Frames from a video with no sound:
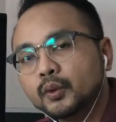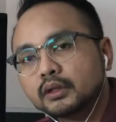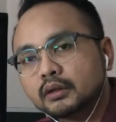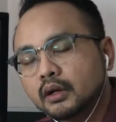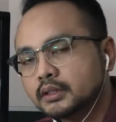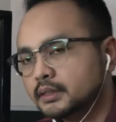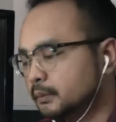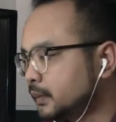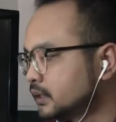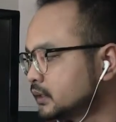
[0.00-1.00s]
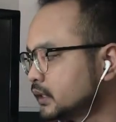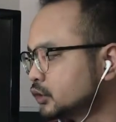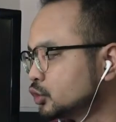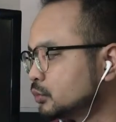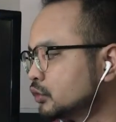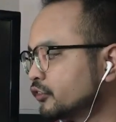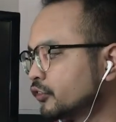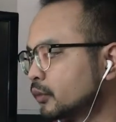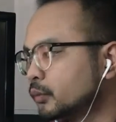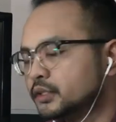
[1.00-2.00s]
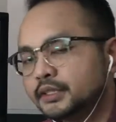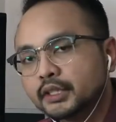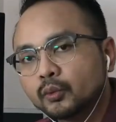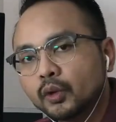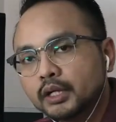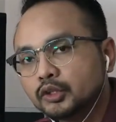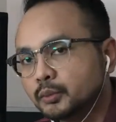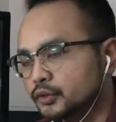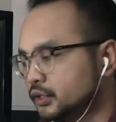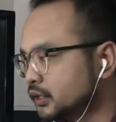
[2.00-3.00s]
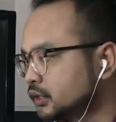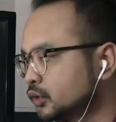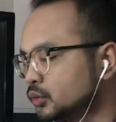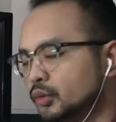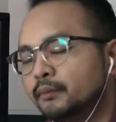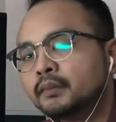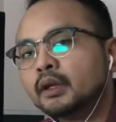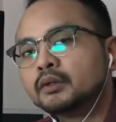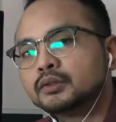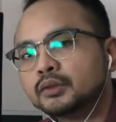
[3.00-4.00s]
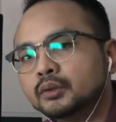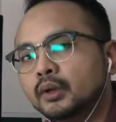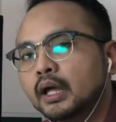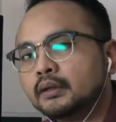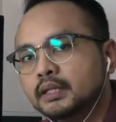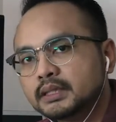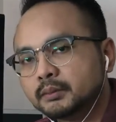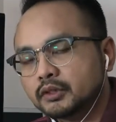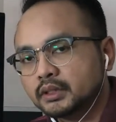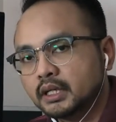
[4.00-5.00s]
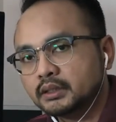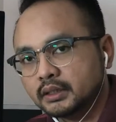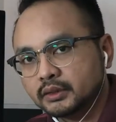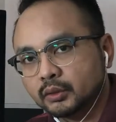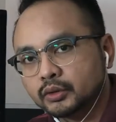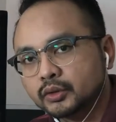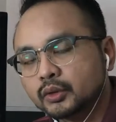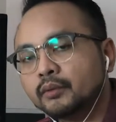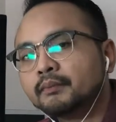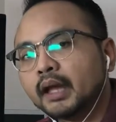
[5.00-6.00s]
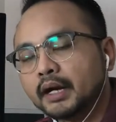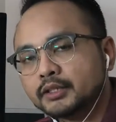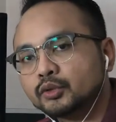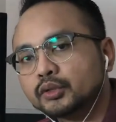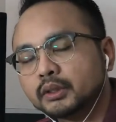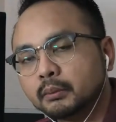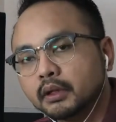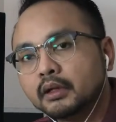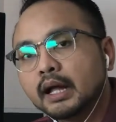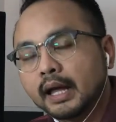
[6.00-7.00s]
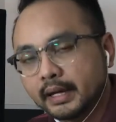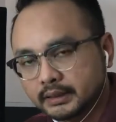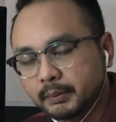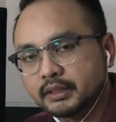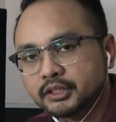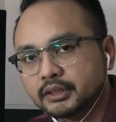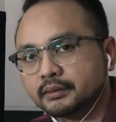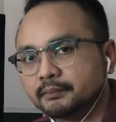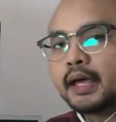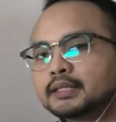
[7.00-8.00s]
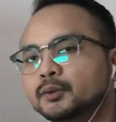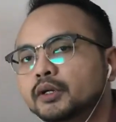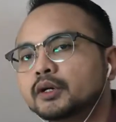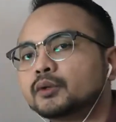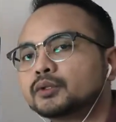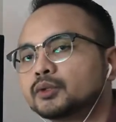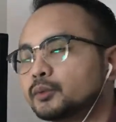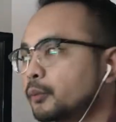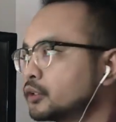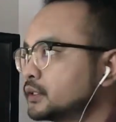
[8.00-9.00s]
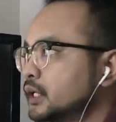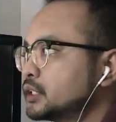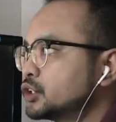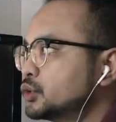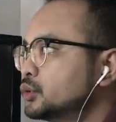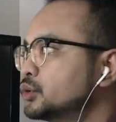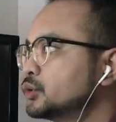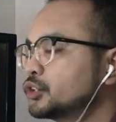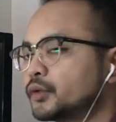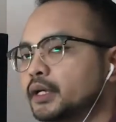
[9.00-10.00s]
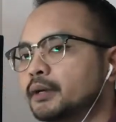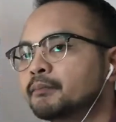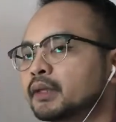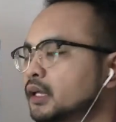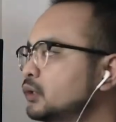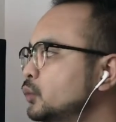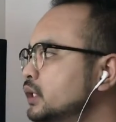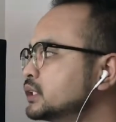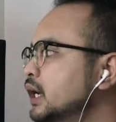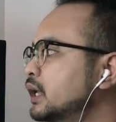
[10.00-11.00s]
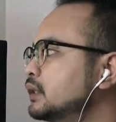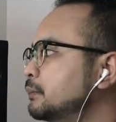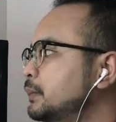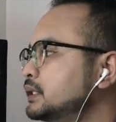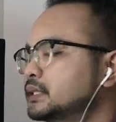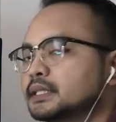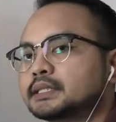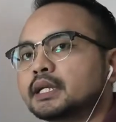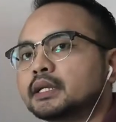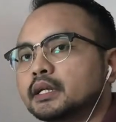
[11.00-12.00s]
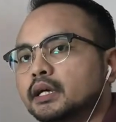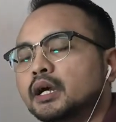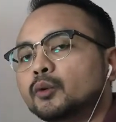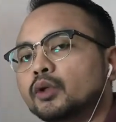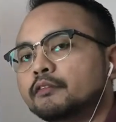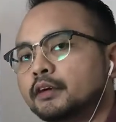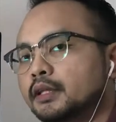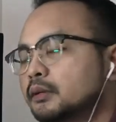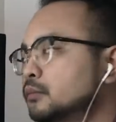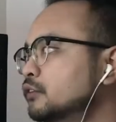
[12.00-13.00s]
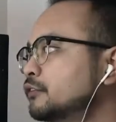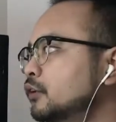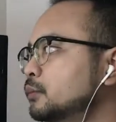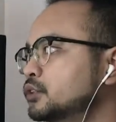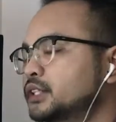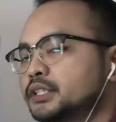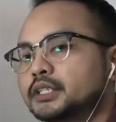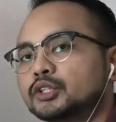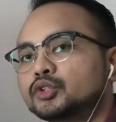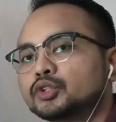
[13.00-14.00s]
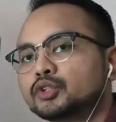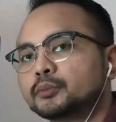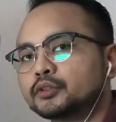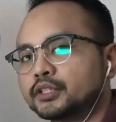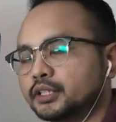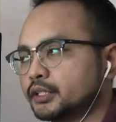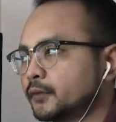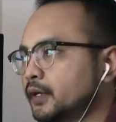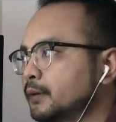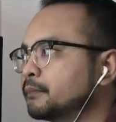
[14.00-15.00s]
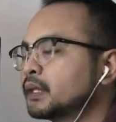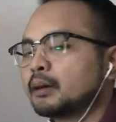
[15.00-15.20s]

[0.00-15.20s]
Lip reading: will cause the piston to move from position 1 to position 2. So this process is also isothermal expansion. Next, we go to process 2 to 3, in which the piston cylinder will further move from position 2 to position 3.